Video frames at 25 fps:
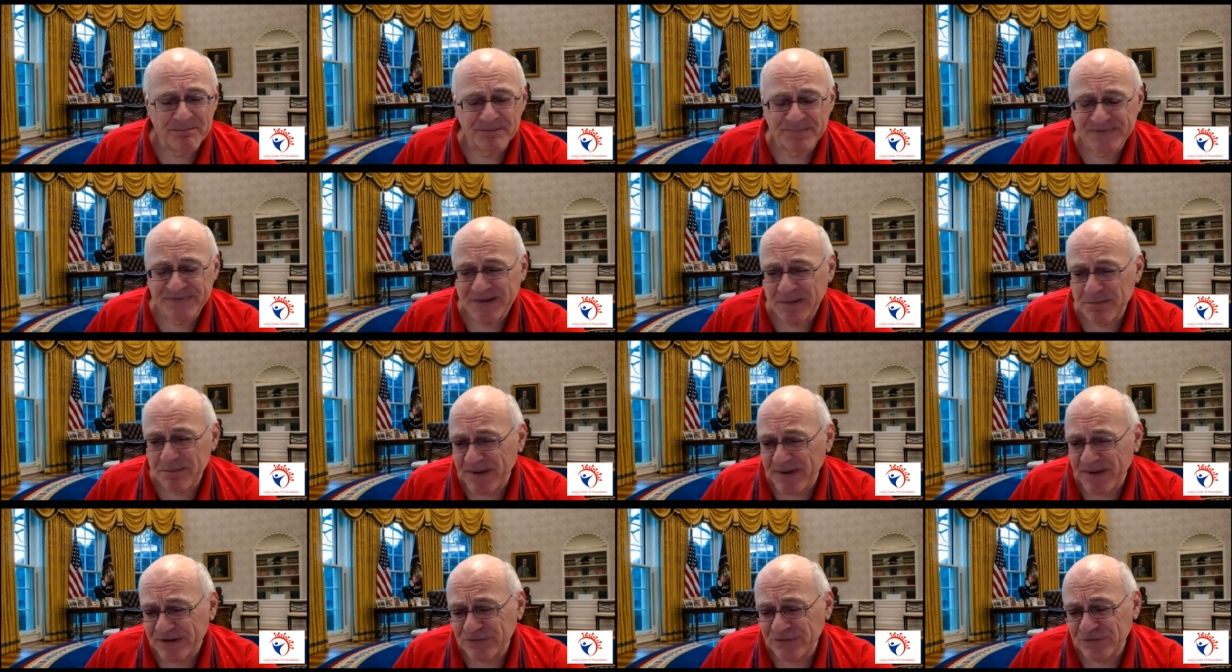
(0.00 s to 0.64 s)

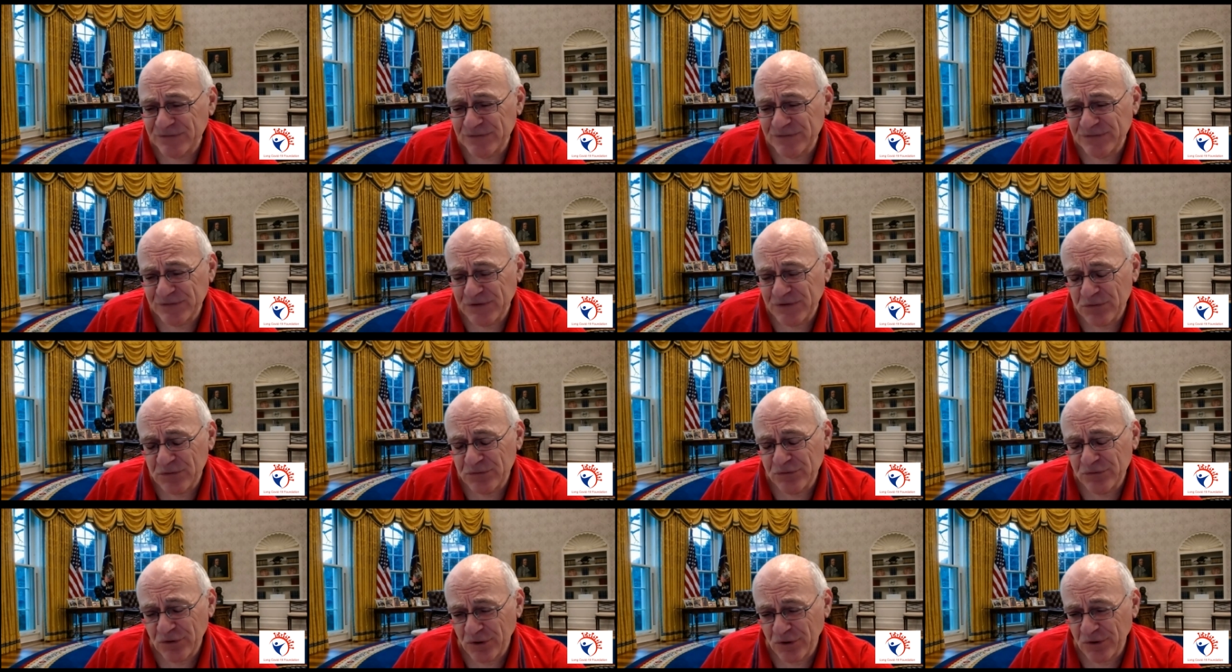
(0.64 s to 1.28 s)
Some patients
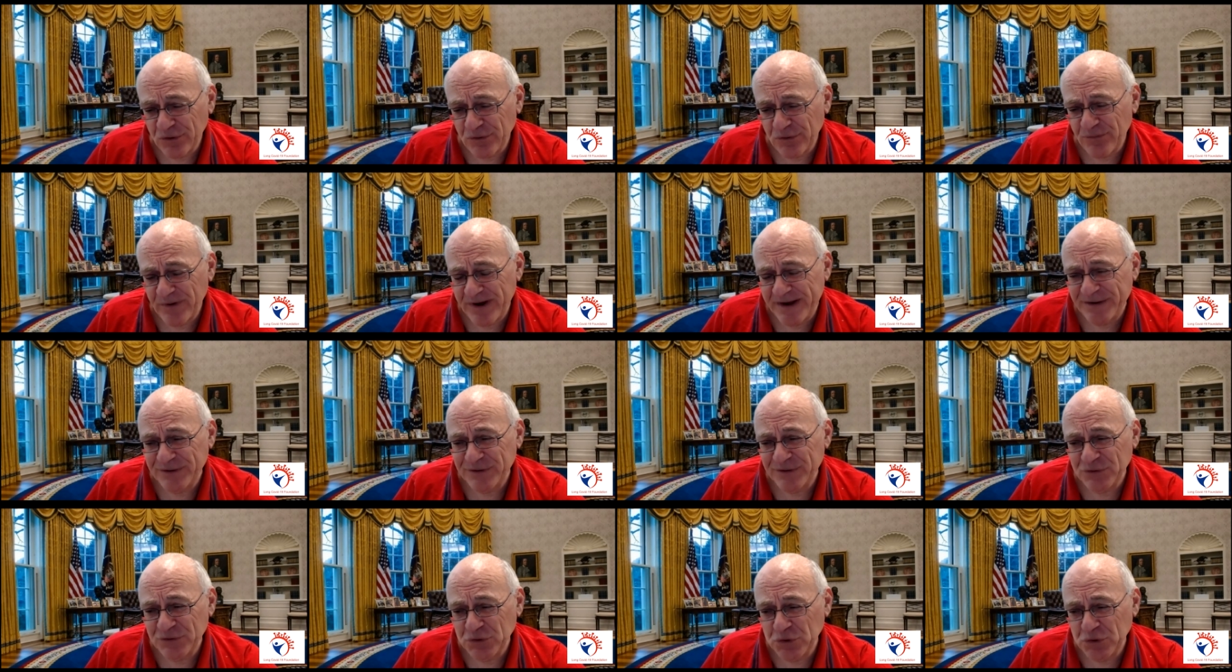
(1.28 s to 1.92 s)
don't
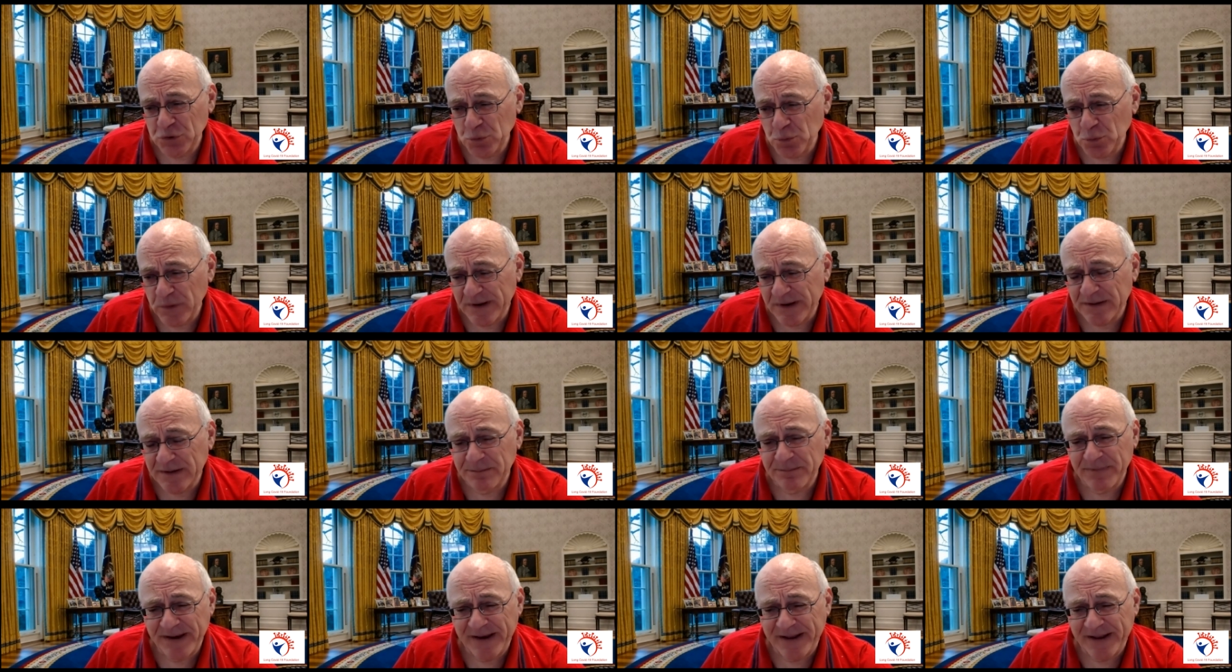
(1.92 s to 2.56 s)
tolerate it too
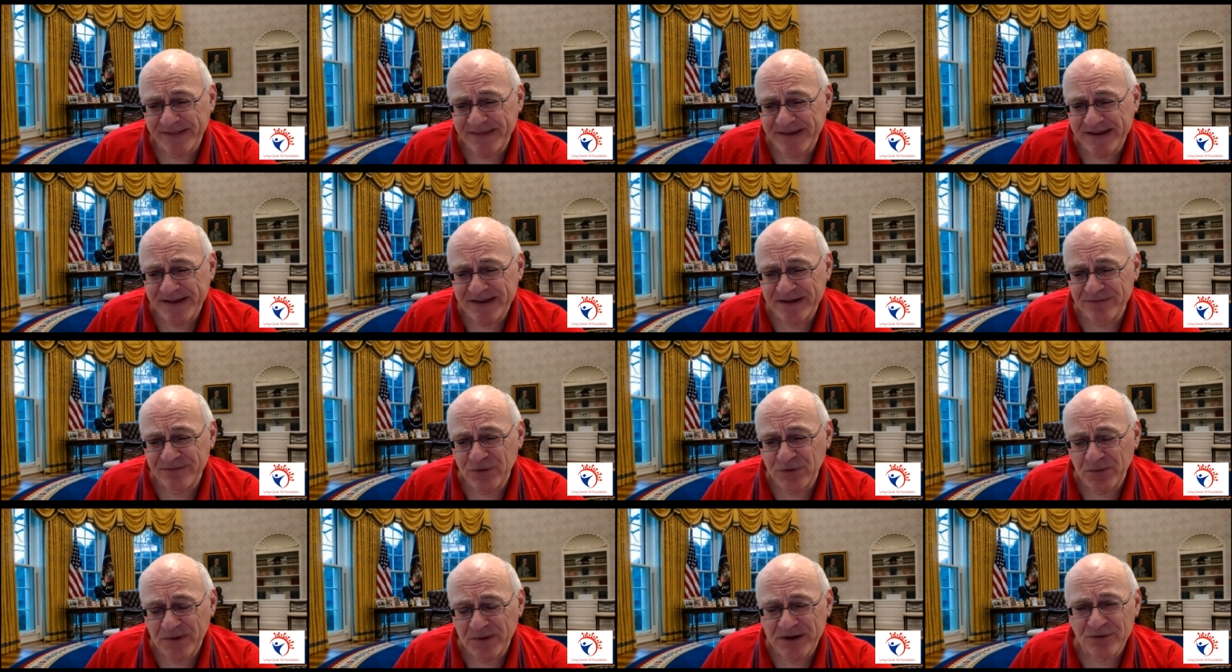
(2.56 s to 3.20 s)
well, but I think
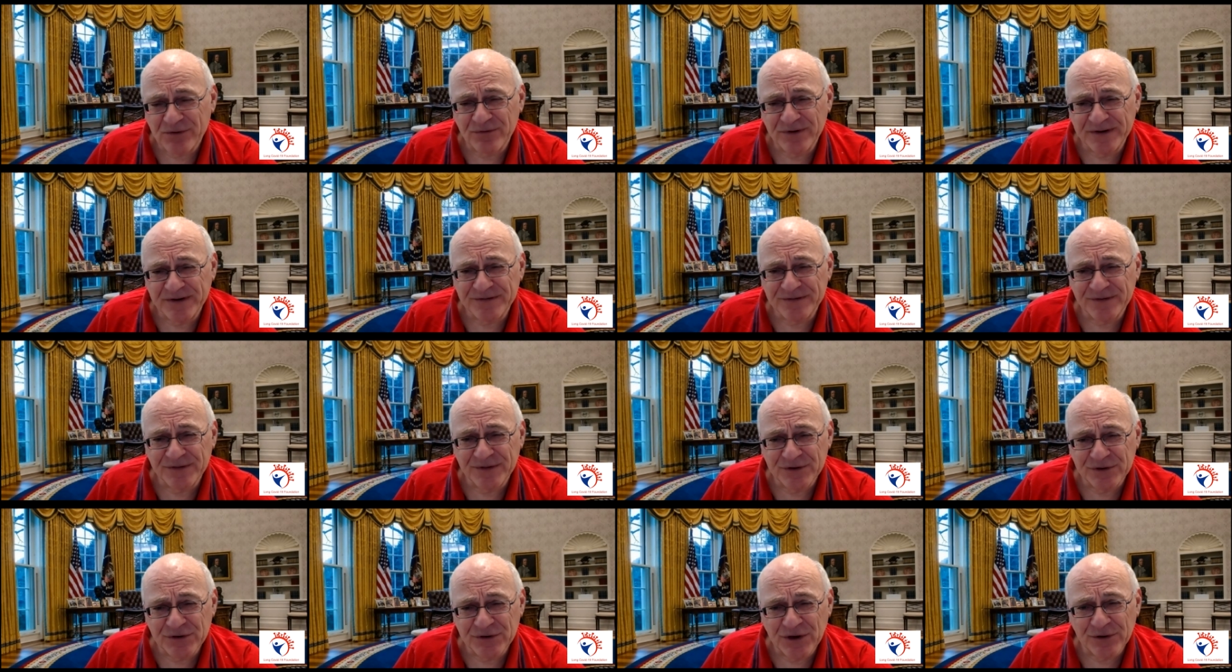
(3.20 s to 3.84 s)
if you increase
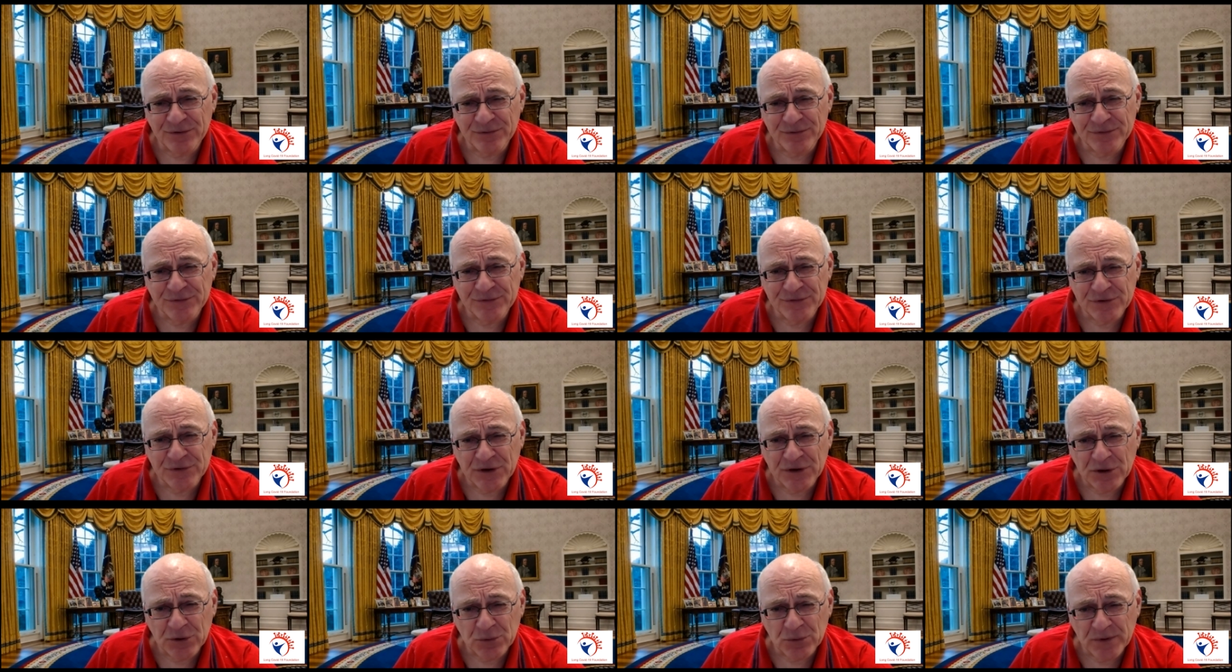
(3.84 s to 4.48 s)
the dose
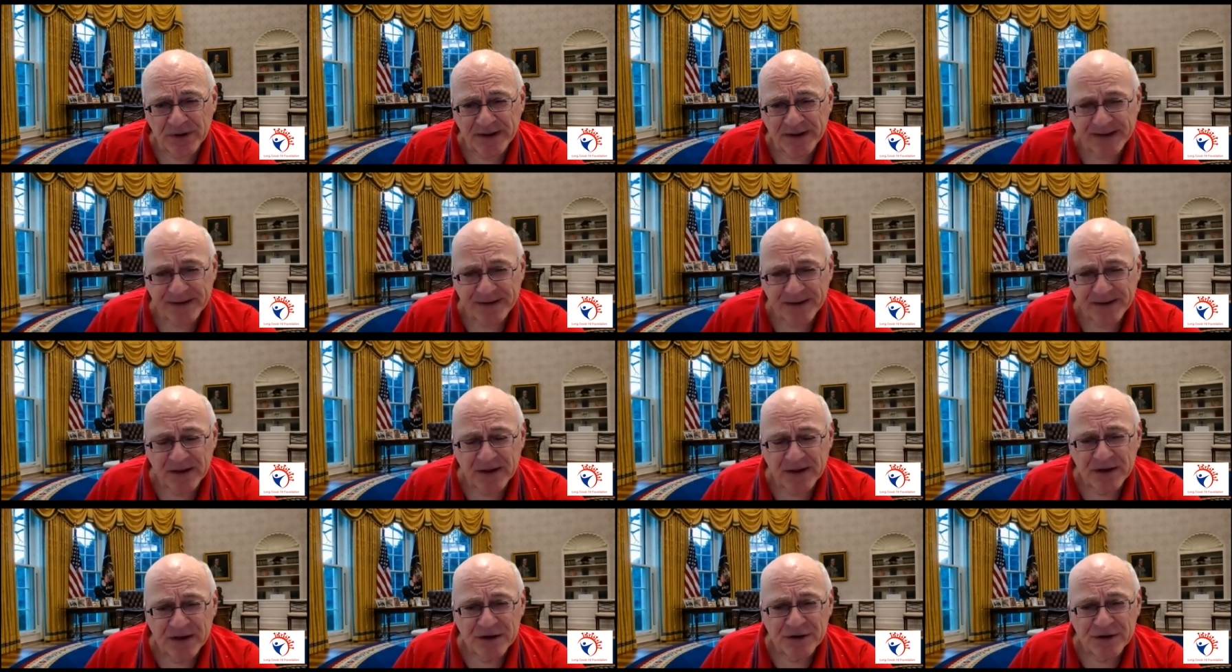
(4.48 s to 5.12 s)
slowly.
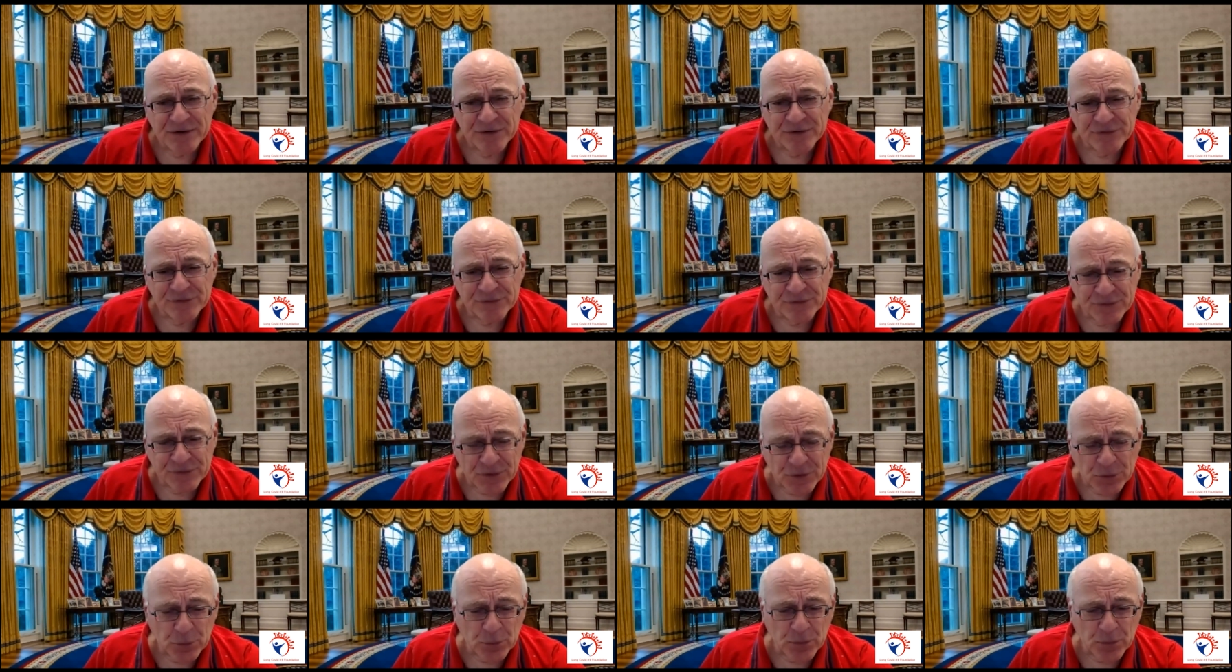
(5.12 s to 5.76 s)

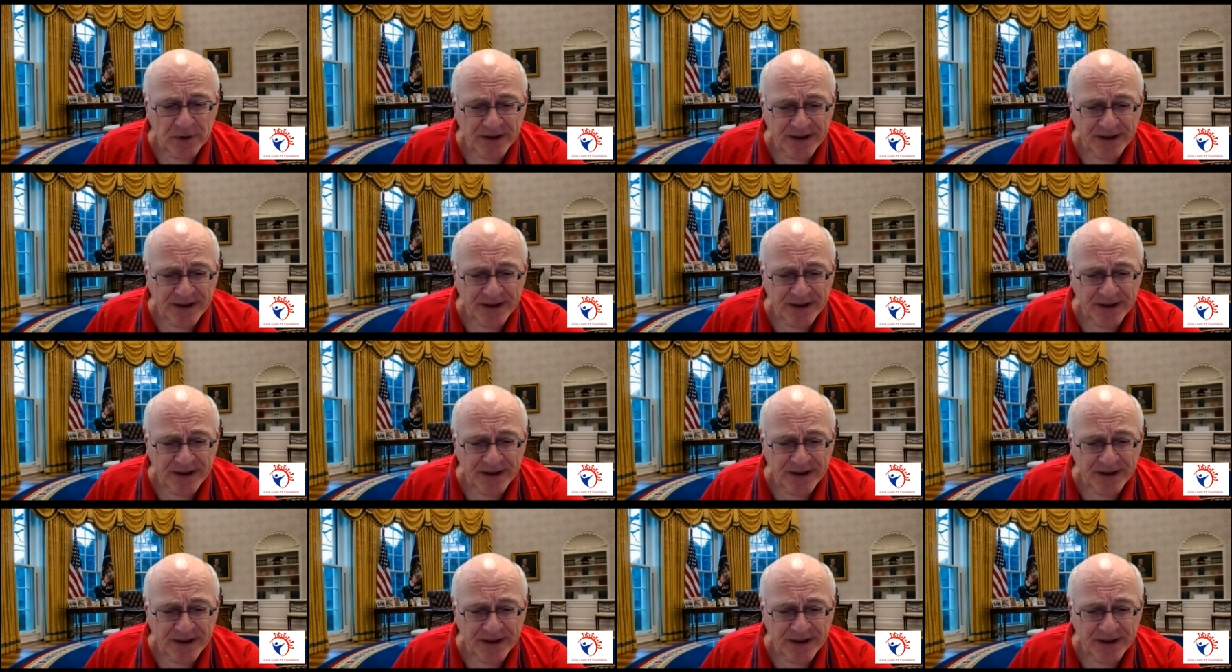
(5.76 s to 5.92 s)
So,